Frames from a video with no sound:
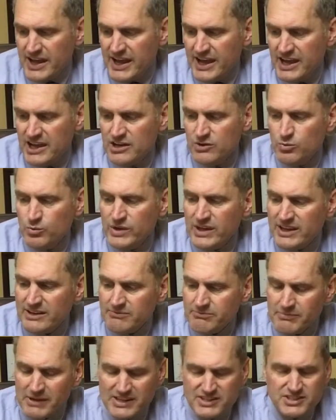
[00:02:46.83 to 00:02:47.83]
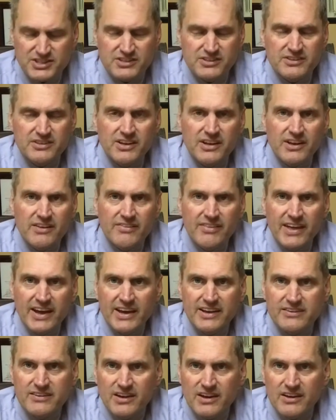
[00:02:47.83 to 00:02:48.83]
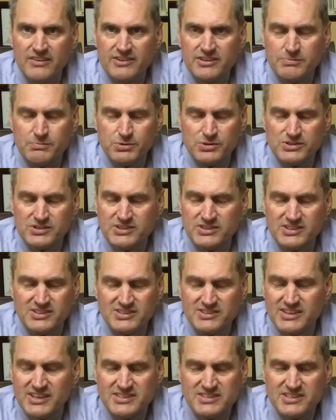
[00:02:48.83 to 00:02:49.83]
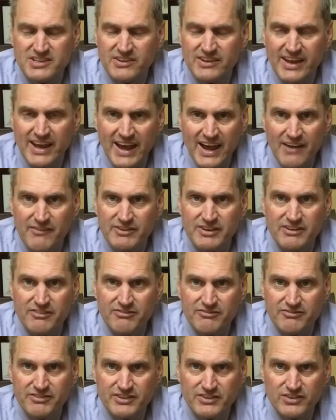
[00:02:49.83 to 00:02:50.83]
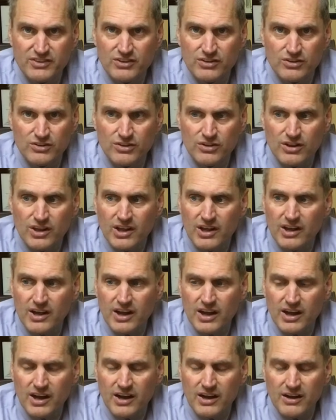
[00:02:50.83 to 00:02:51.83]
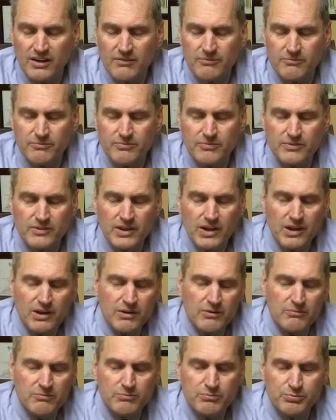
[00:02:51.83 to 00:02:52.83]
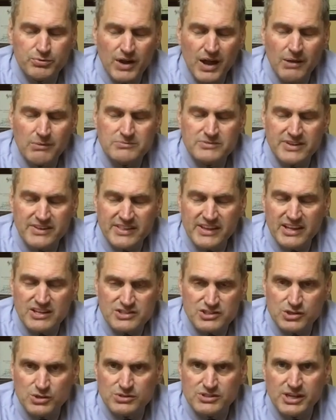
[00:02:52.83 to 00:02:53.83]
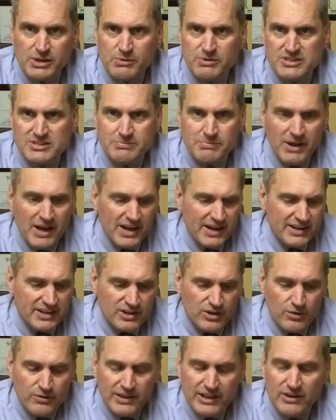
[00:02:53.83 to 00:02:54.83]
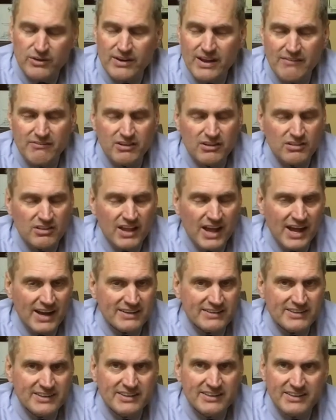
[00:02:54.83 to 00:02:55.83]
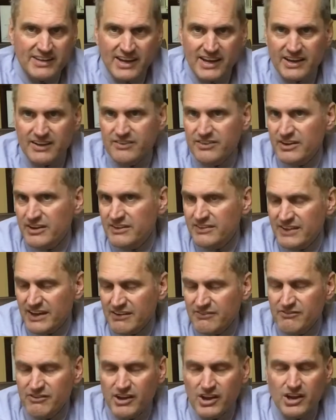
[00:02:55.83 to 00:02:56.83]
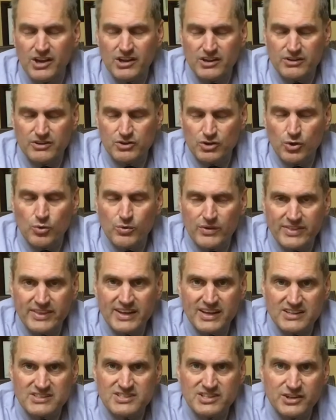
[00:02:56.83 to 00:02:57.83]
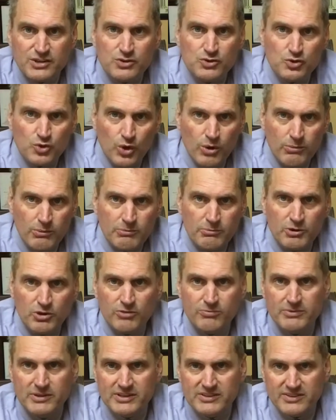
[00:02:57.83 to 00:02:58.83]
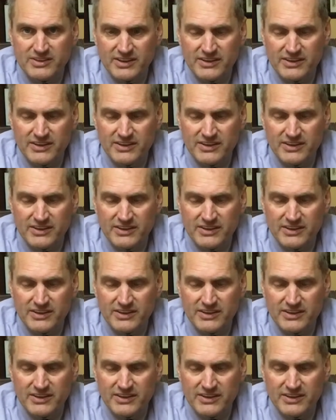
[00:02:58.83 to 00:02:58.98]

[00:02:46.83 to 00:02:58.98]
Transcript: And we had mentioned that this person doesn't necessarily have any physical problems that they associate with the spine. They don't have a locked-in neck. They have, what they consider normal movement.